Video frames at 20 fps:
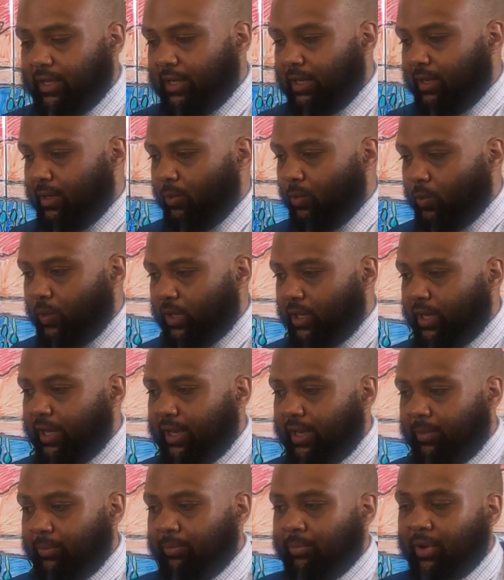when
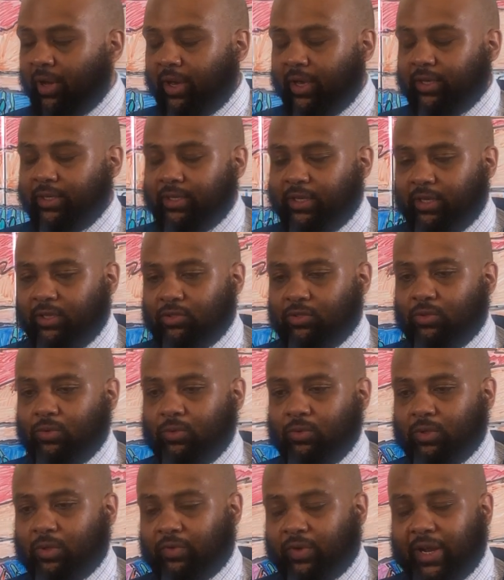binding
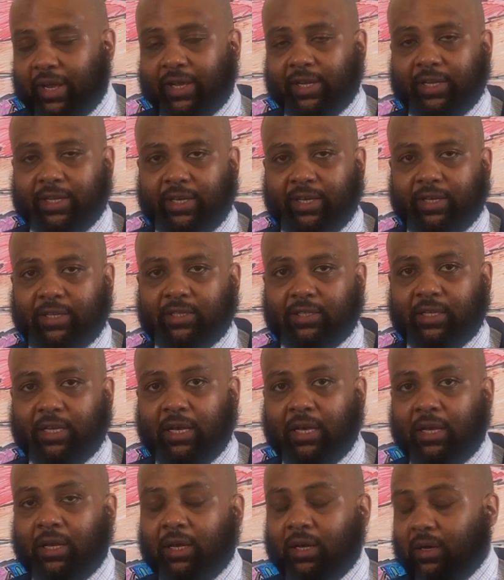to the rank ligand,
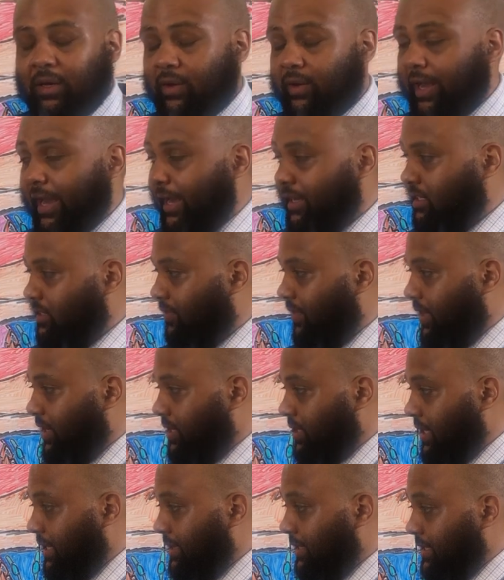are
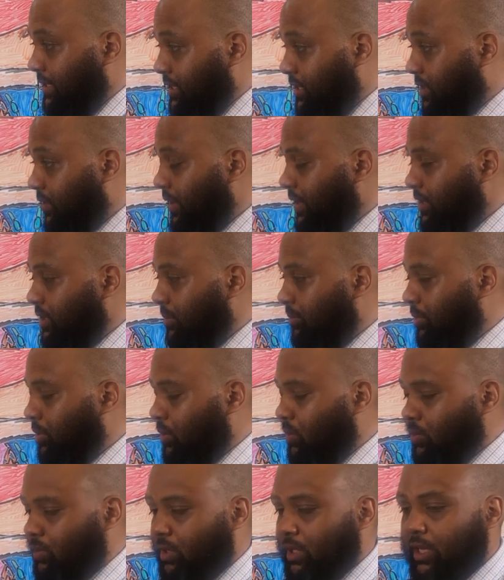activated and they degrade the
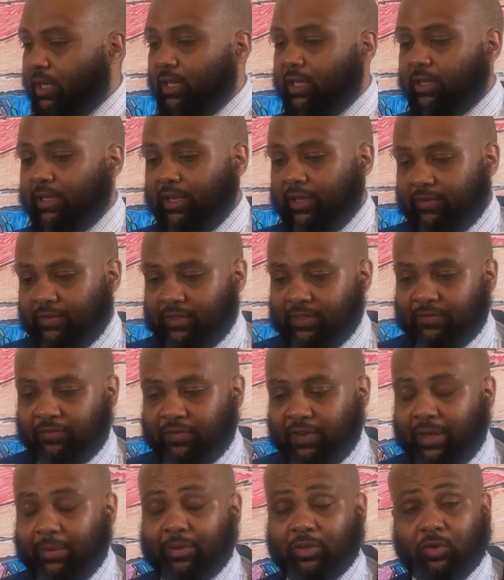bone, the
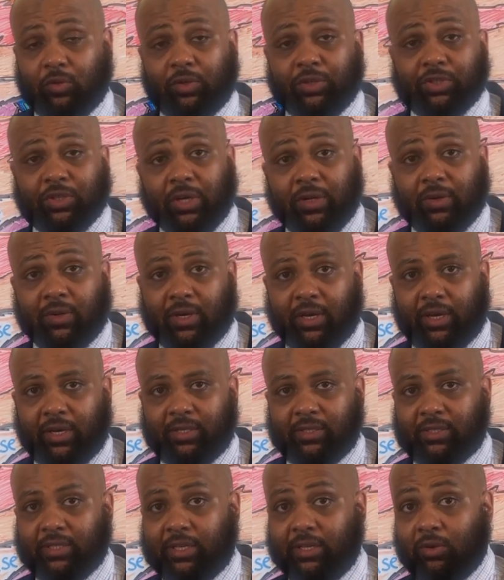inflammatory
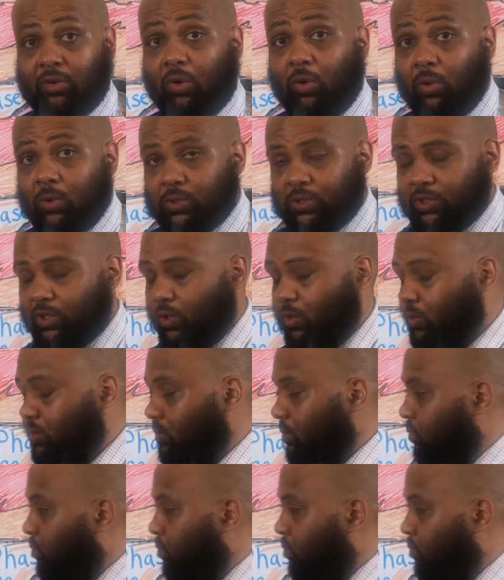cytokines can also